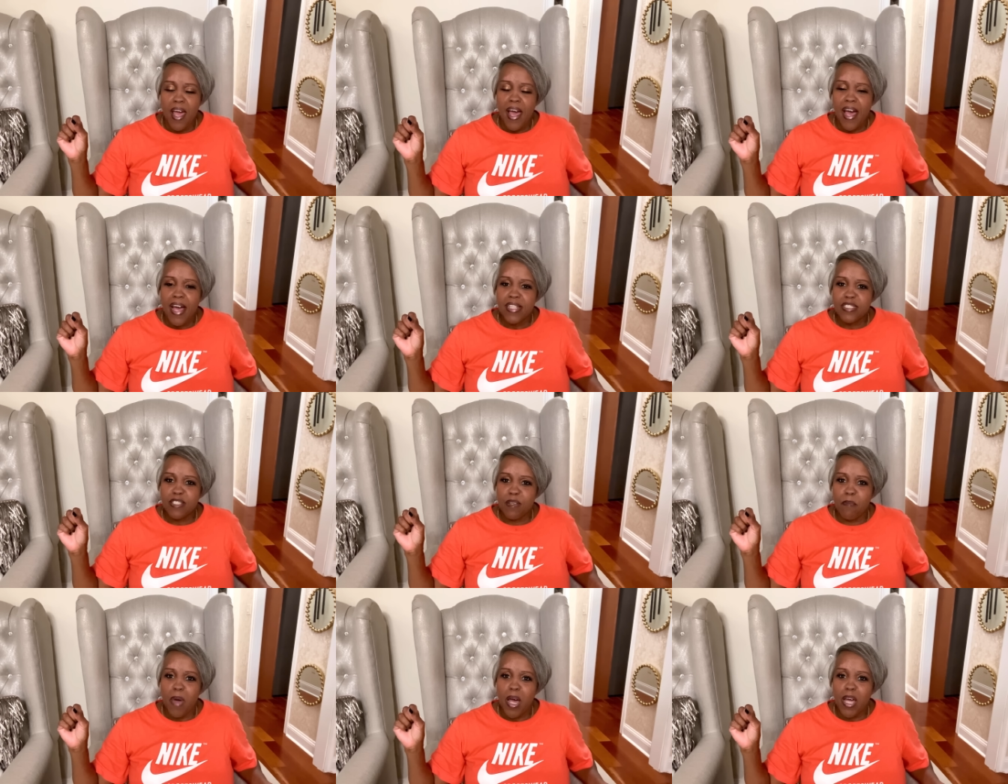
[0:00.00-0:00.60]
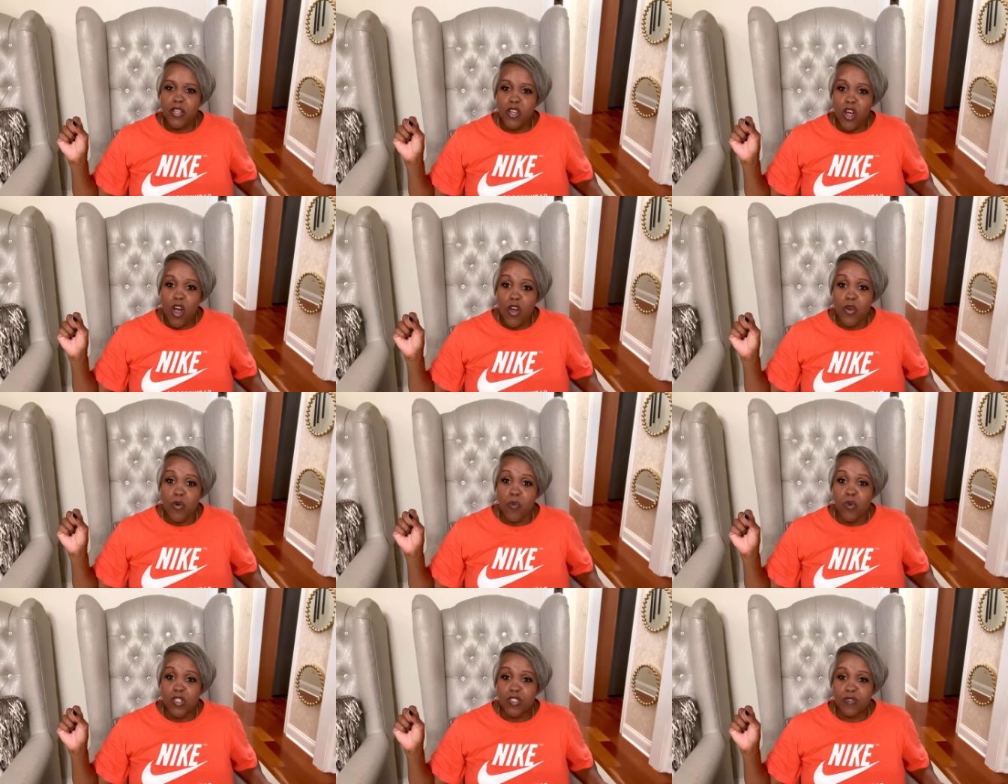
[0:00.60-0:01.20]
I said, my daughter
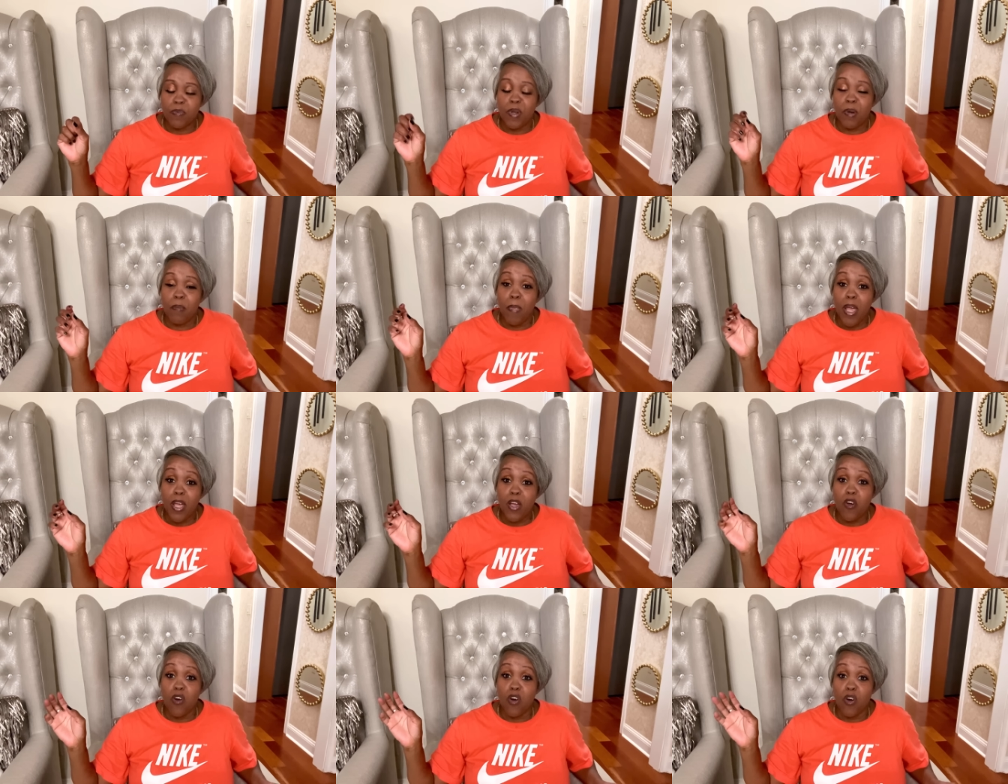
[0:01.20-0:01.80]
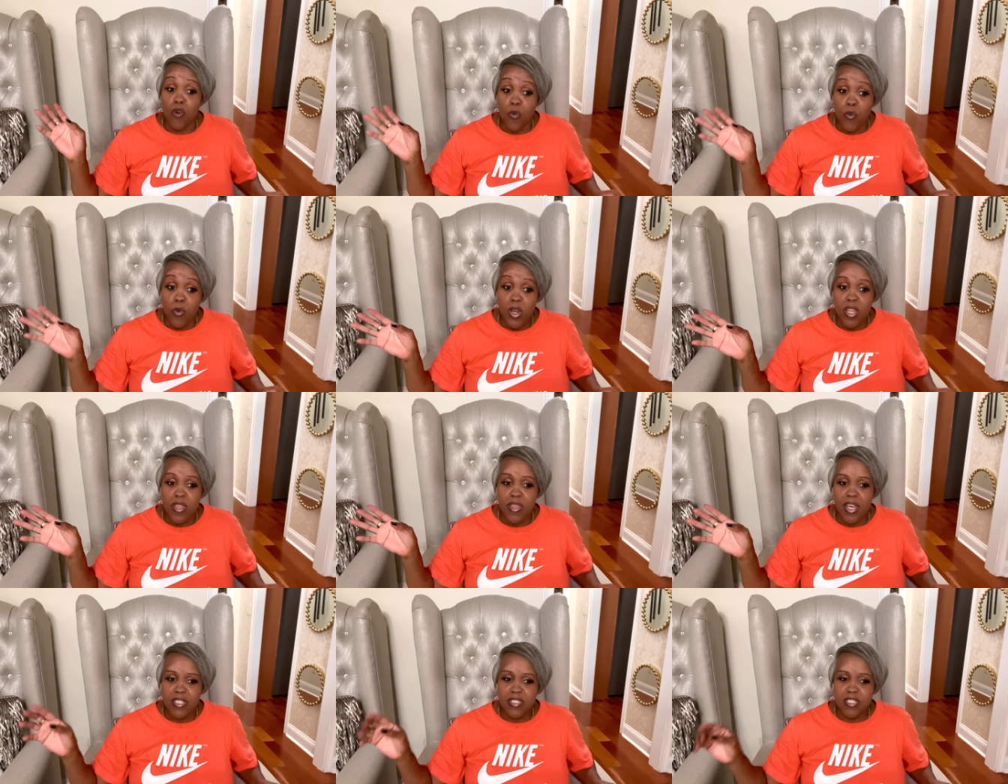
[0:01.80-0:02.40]
wants me to make her a
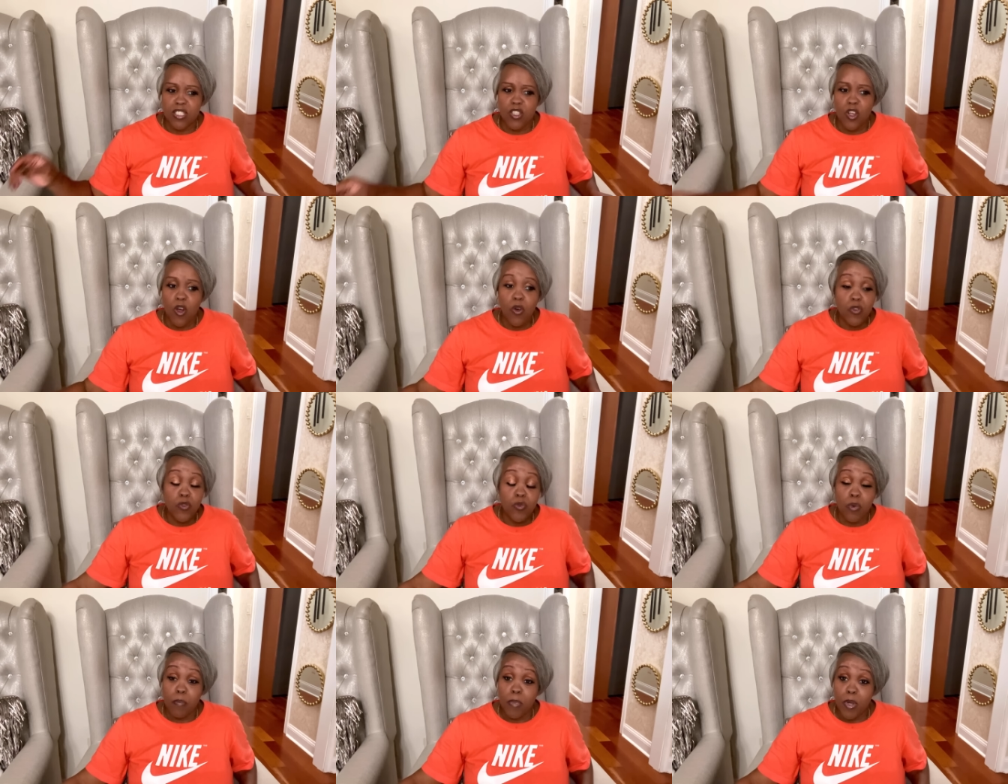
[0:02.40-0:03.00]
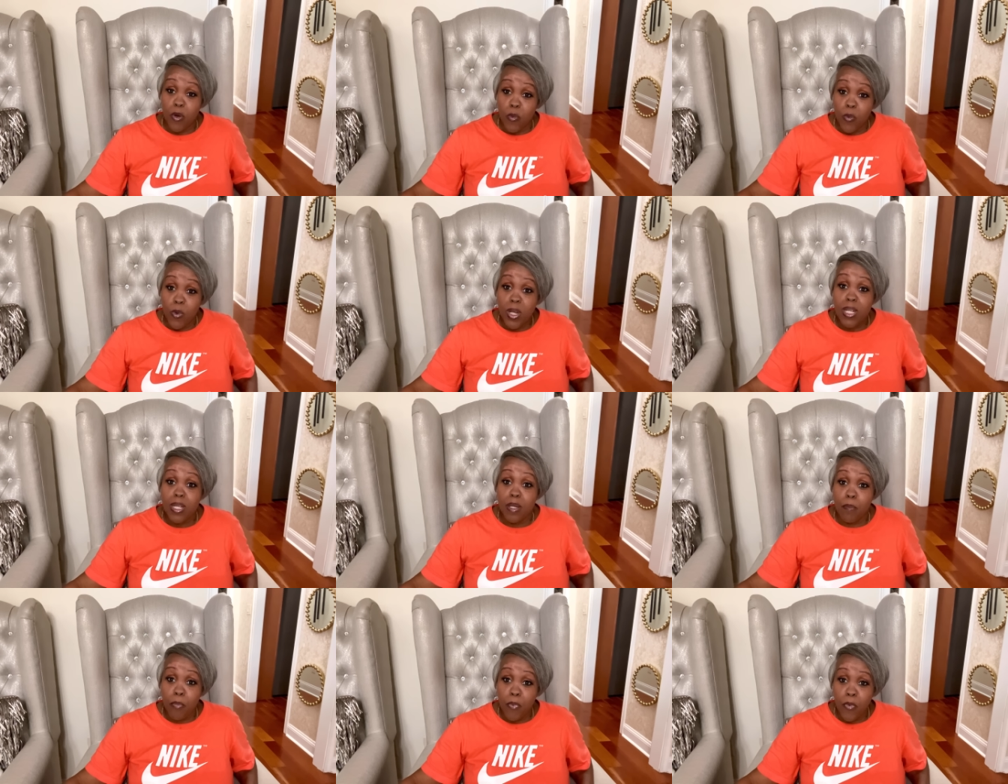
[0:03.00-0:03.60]
wreath. I said, those would be
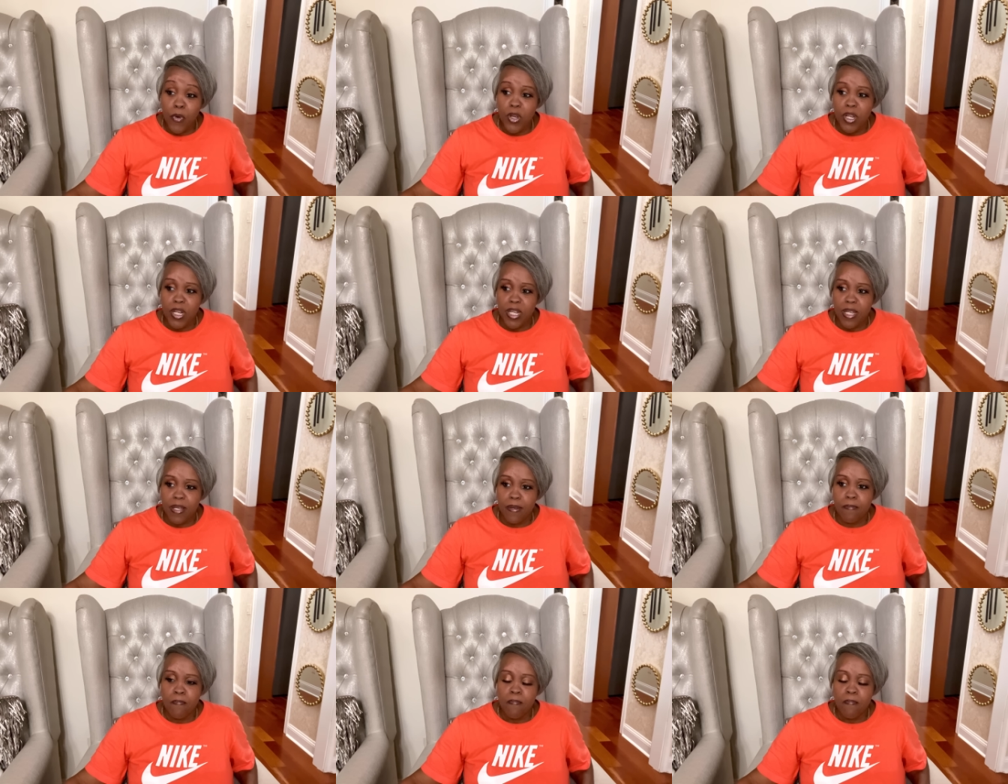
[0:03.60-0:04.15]
really pretty.